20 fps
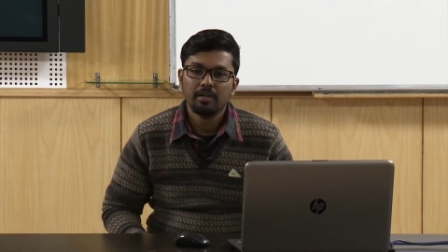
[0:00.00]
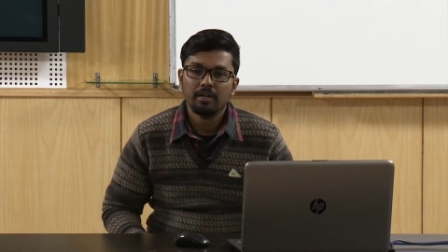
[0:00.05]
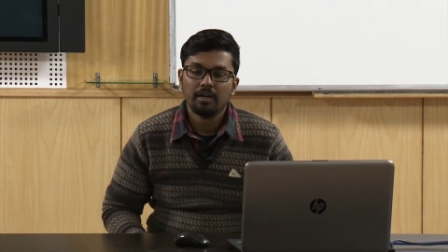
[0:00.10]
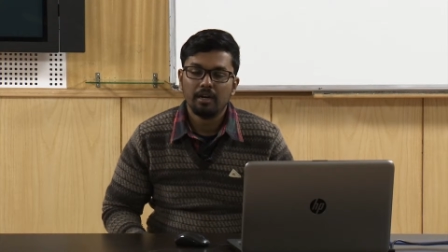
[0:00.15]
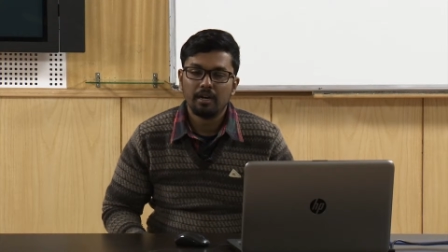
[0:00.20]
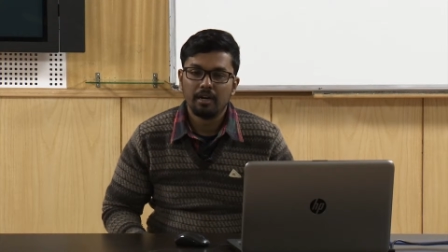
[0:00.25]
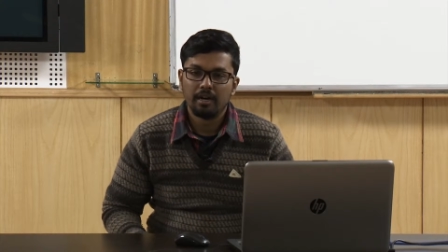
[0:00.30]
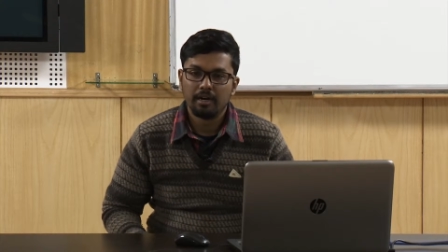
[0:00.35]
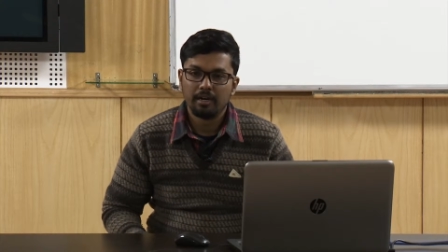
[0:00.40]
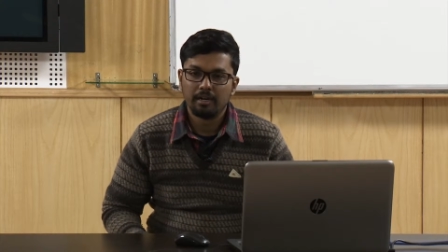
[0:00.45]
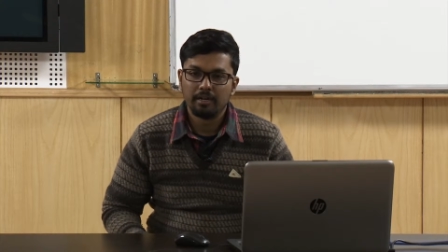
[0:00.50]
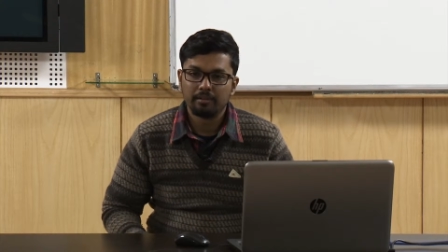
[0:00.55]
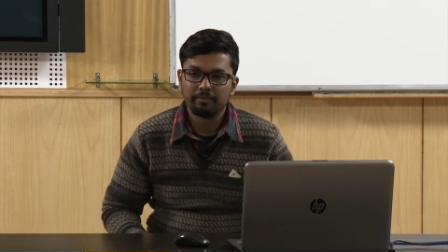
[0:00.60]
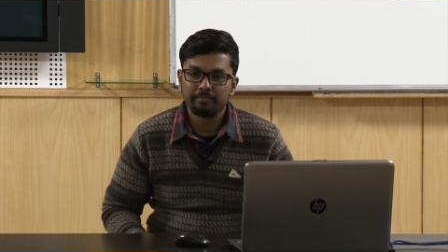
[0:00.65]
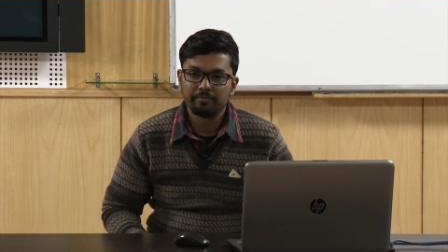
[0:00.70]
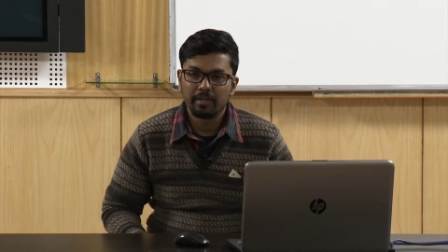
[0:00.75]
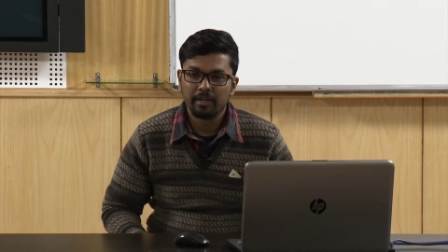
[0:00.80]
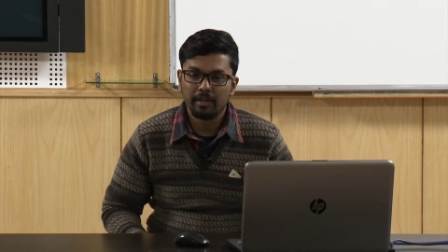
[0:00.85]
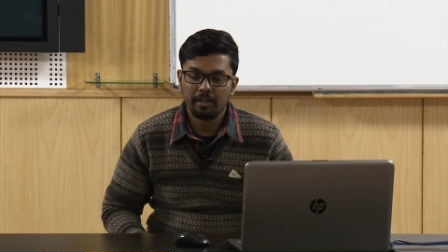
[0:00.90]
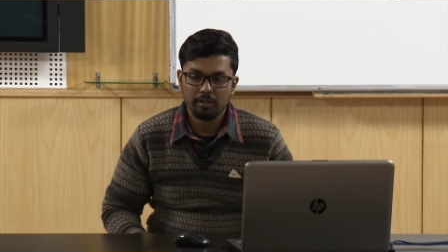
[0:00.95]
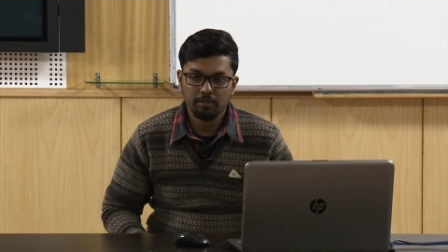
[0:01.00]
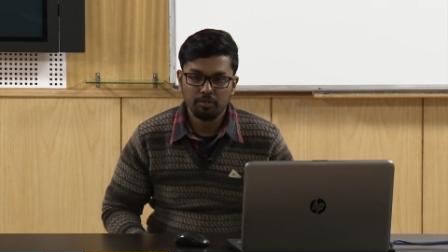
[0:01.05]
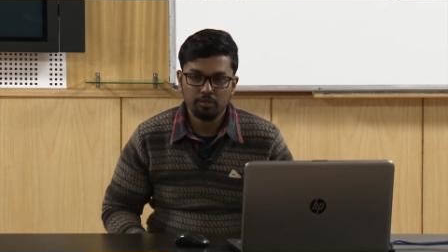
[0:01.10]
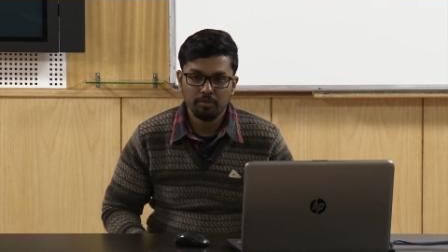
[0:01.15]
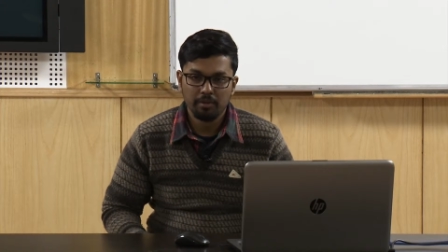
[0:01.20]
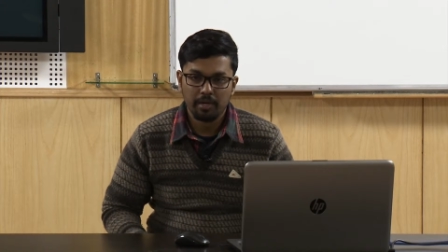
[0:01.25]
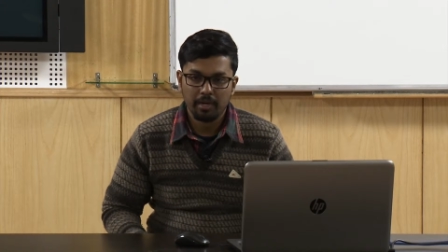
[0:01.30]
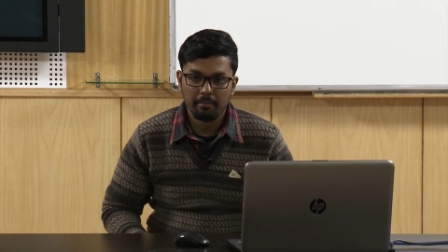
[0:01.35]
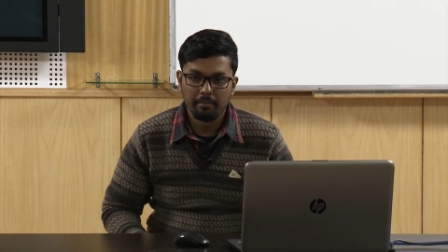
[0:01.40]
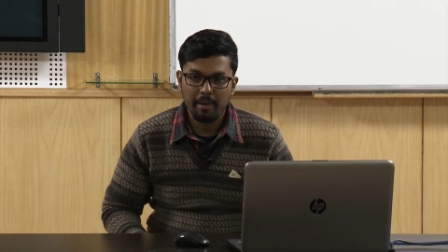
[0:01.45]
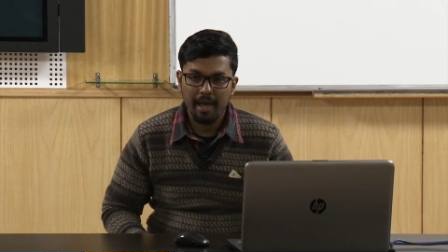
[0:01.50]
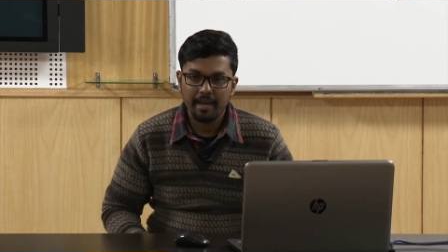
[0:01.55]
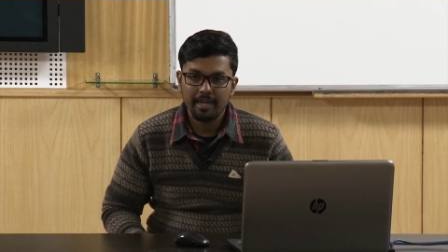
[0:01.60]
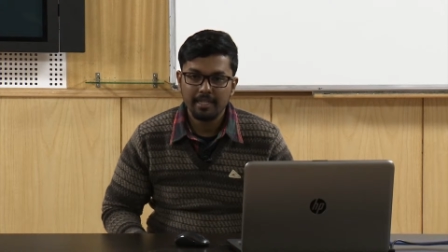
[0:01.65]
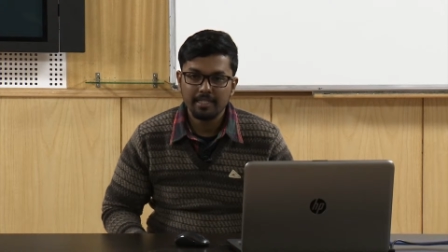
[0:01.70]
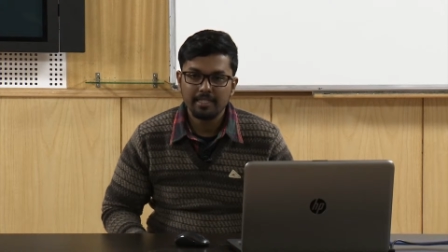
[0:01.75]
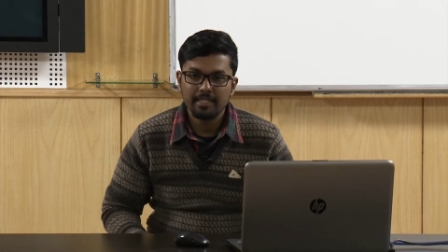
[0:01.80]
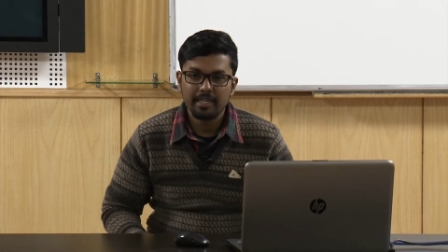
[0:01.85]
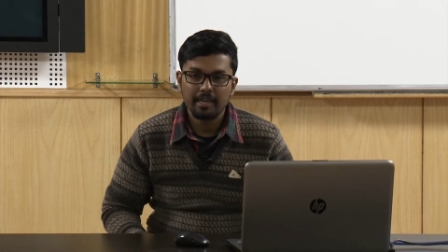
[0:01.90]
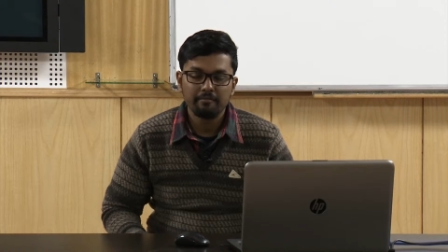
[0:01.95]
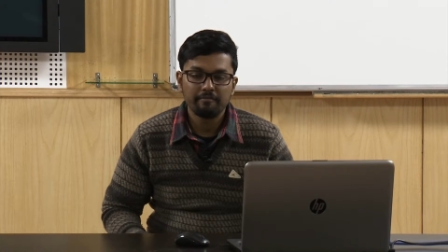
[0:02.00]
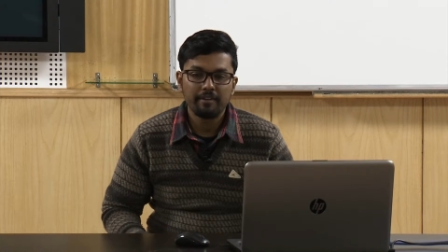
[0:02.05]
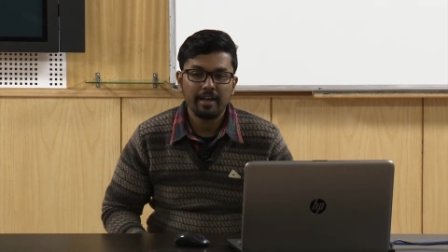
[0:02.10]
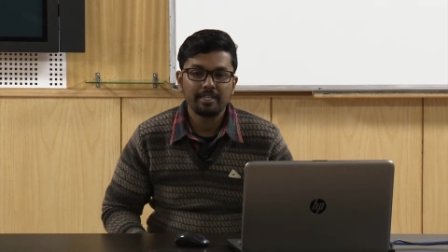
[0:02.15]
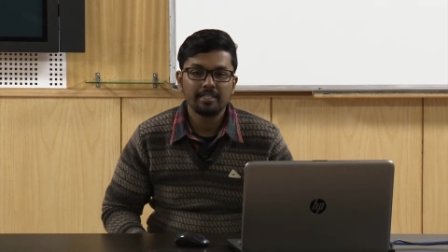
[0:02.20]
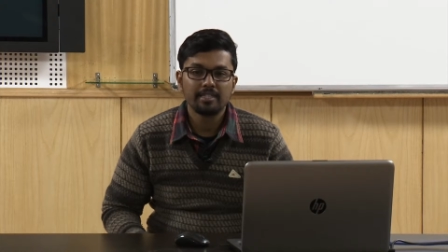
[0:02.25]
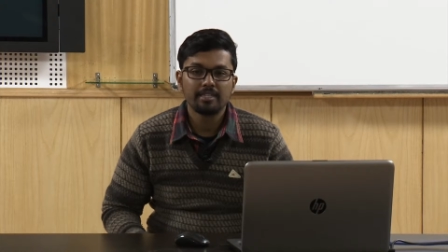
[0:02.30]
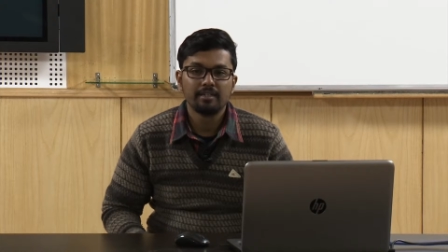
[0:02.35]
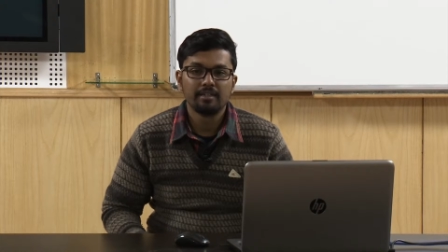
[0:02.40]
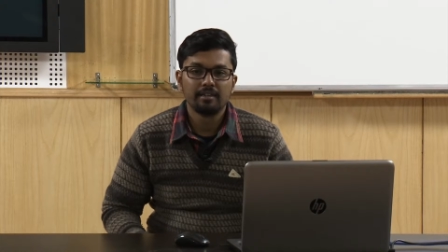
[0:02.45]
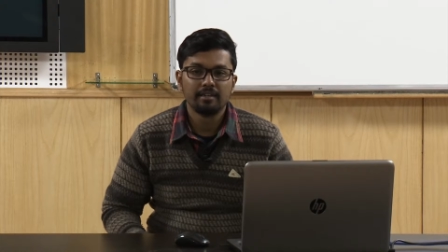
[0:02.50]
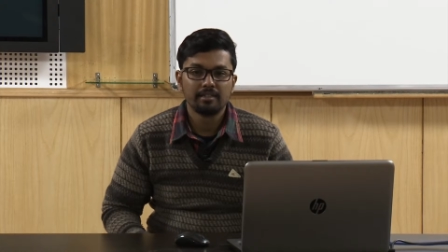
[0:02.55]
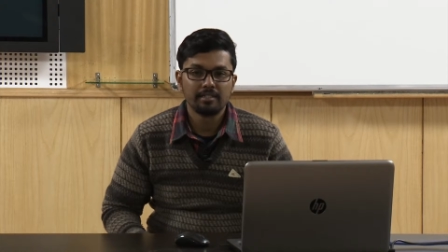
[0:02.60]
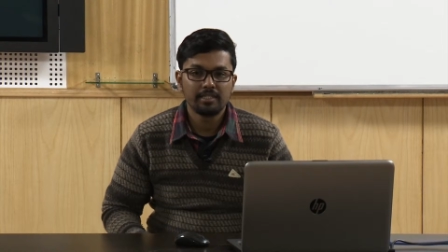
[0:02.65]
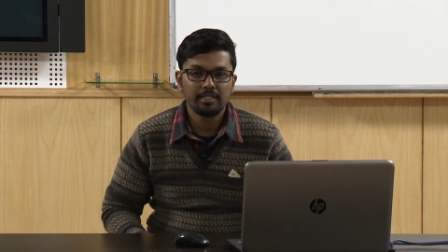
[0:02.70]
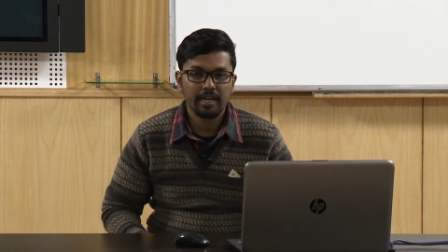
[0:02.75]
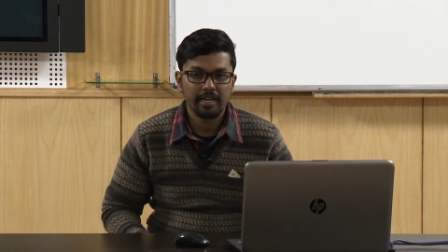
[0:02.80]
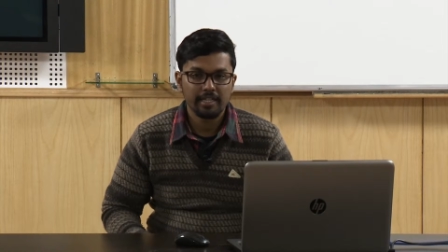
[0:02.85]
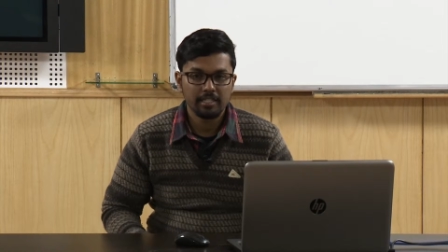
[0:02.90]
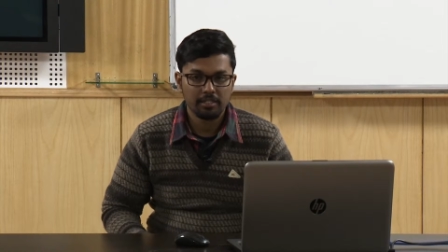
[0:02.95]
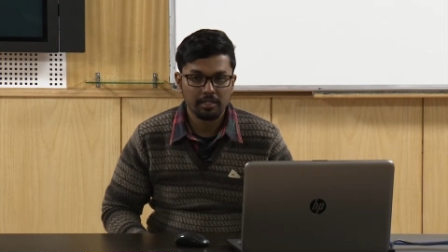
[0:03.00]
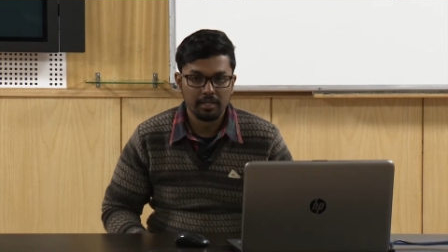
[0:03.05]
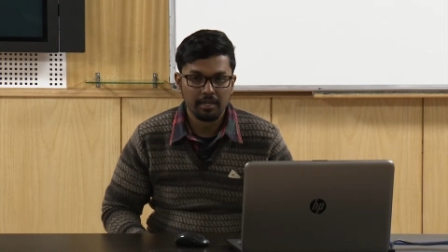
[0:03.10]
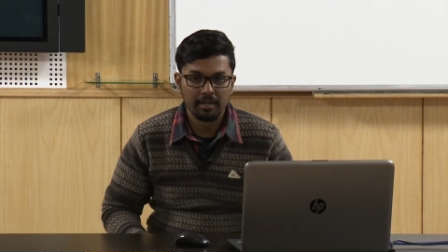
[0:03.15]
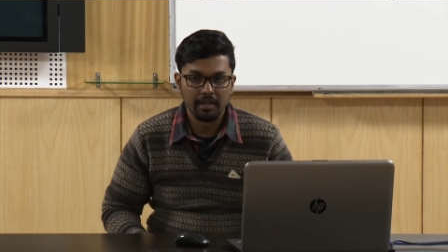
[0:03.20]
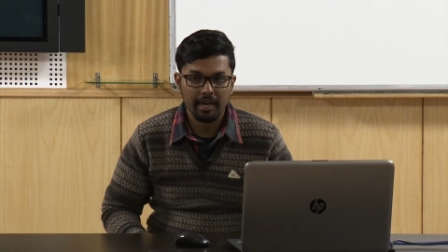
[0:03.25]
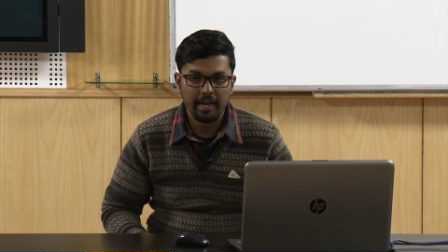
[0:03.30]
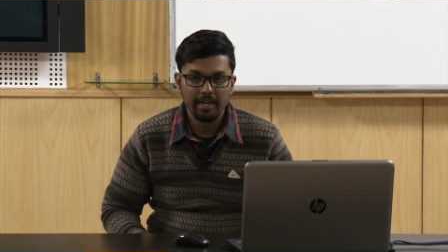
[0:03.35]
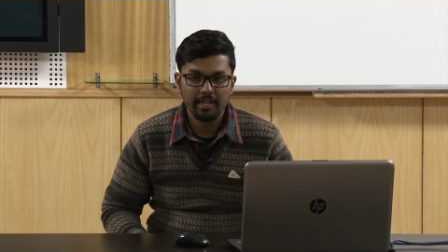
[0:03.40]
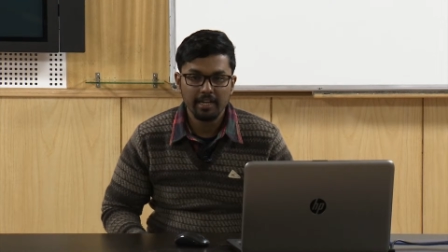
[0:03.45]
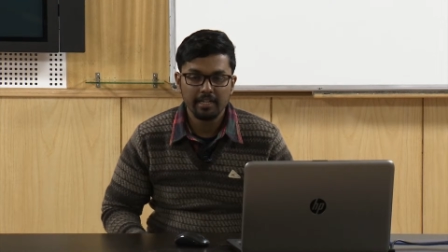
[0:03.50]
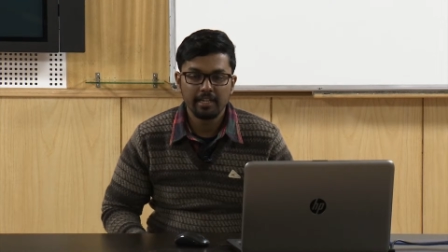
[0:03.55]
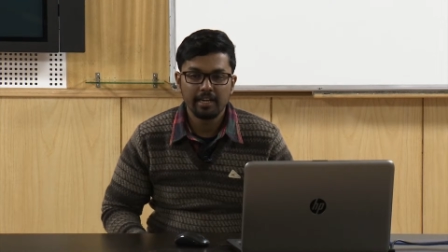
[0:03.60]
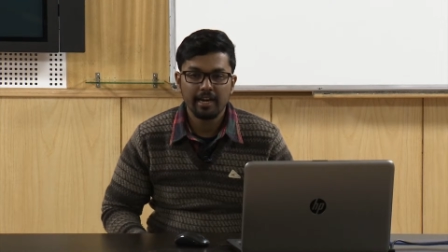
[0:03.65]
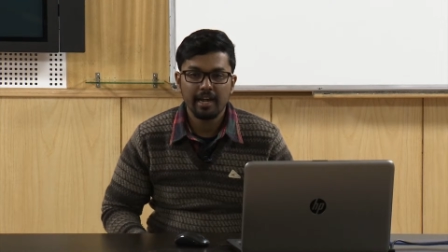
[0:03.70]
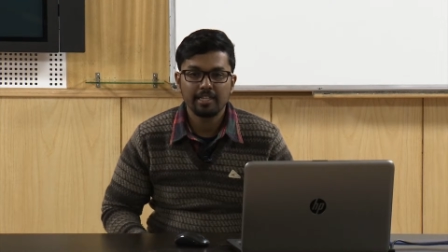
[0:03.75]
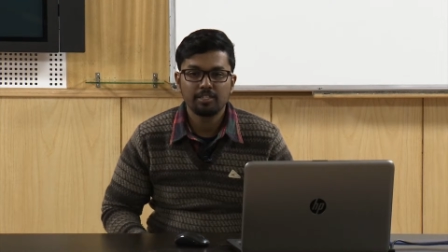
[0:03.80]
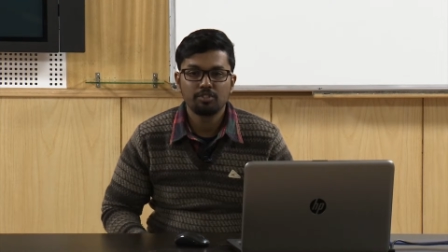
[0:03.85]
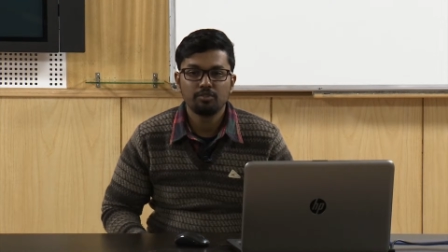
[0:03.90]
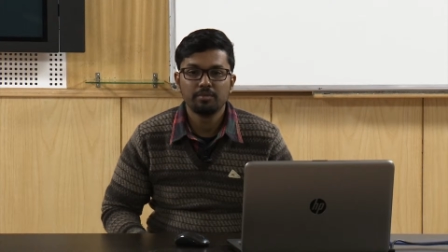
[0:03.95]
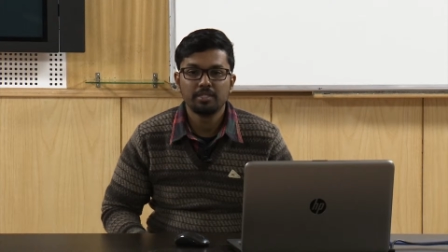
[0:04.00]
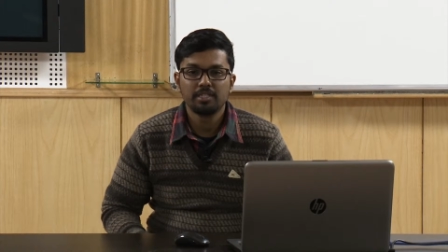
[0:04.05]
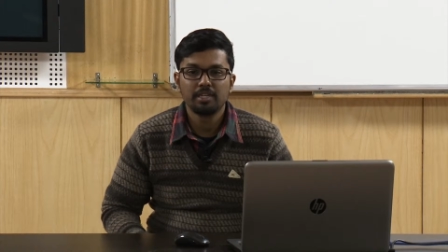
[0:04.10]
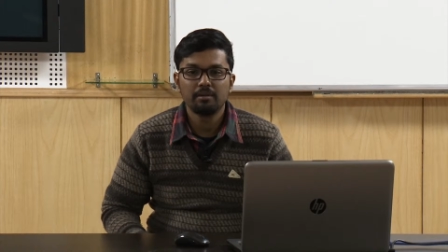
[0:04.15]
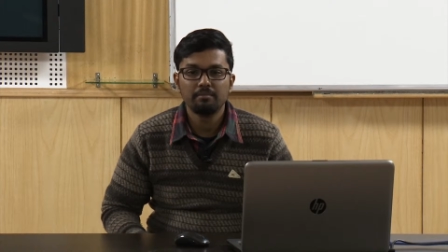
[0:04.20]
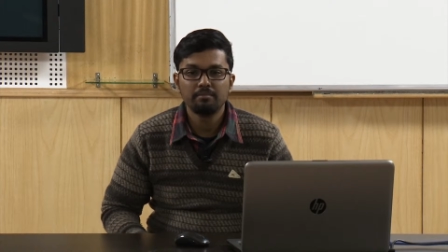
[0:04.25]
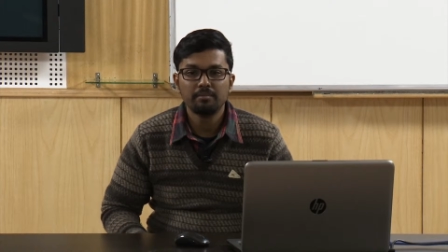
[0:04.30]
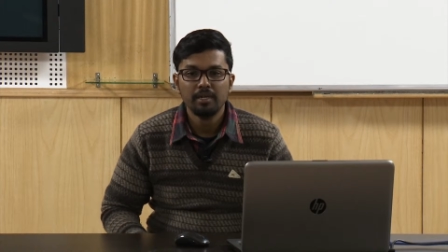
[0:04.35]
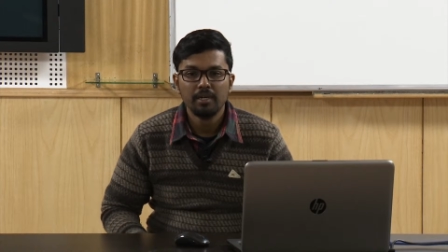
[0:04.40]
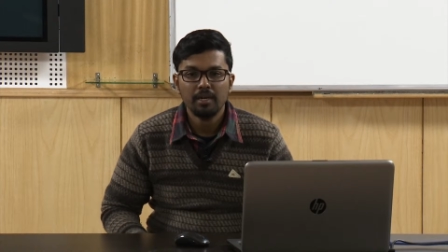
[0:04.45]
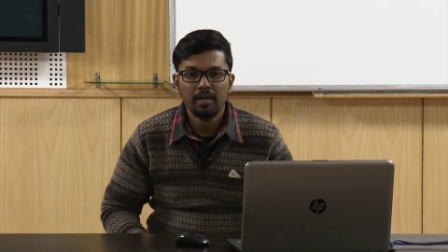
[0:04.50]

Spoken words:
balance the emphasized area, there has to be some